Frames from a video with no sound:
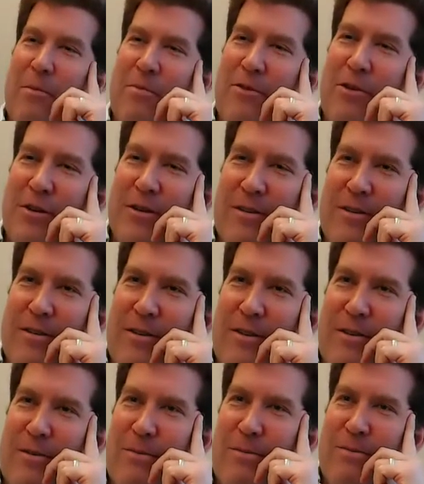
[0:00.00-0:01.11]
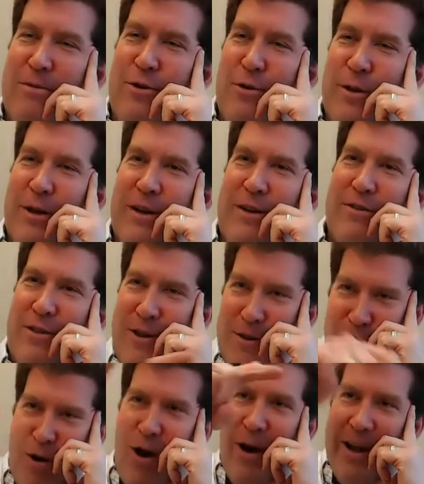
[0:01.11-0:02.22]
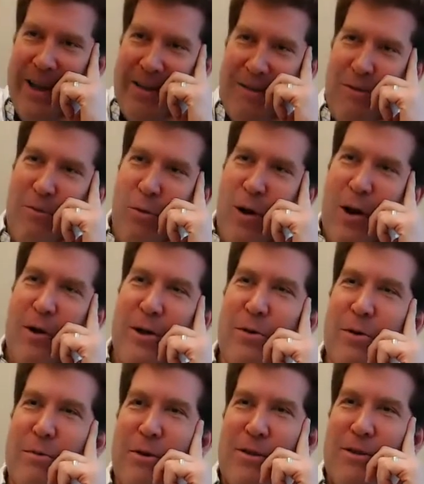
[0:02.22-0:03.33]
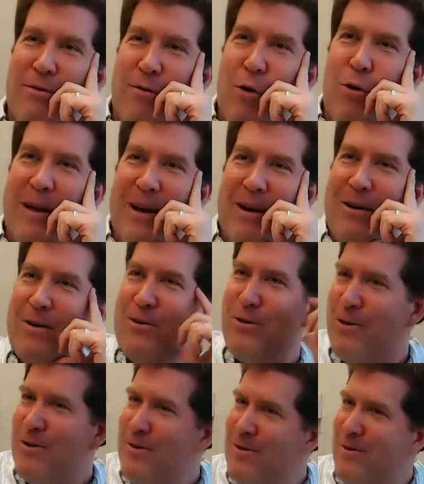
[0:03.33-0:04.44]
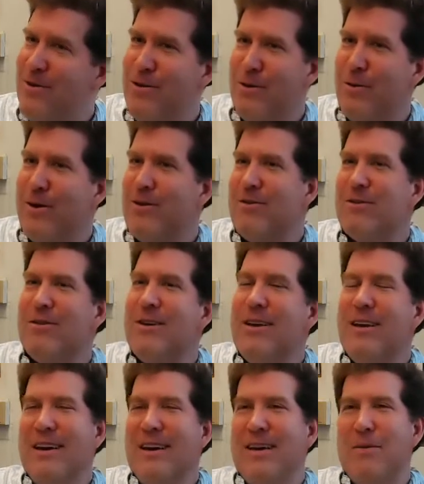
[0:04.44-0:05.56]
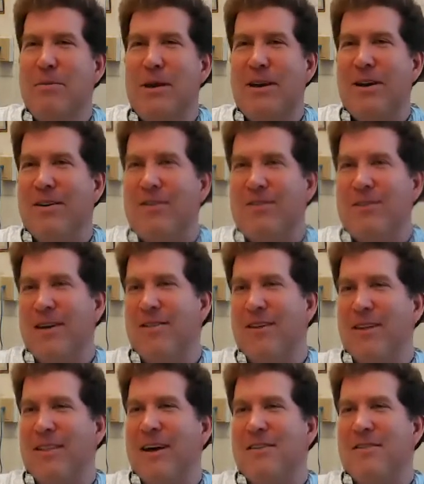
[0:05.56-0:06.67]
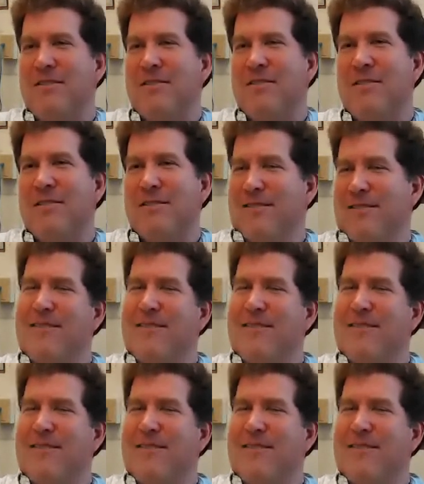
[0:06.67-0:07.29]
do this, and draw in where you would put the voltmeter to do this, because I think that's